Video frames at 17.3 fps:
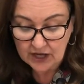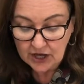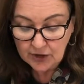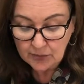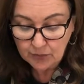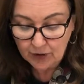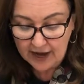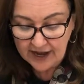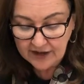
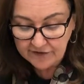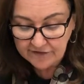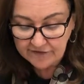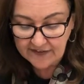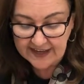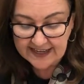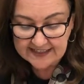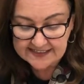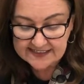
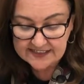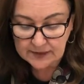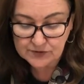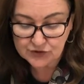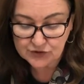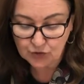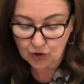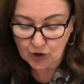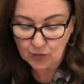Bryophytes
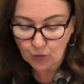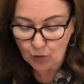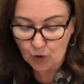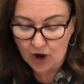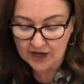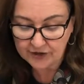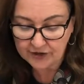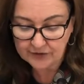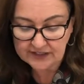absorb
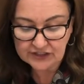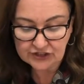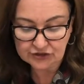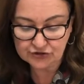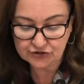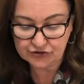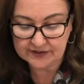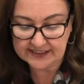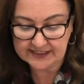water and
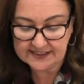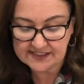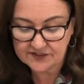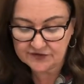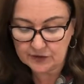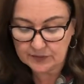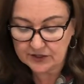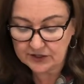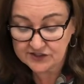nutrients
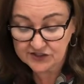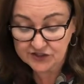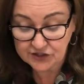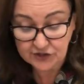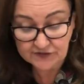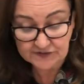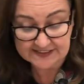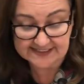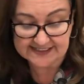from their
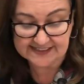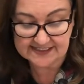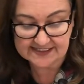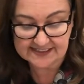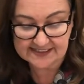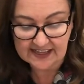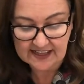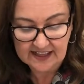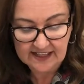surfaces.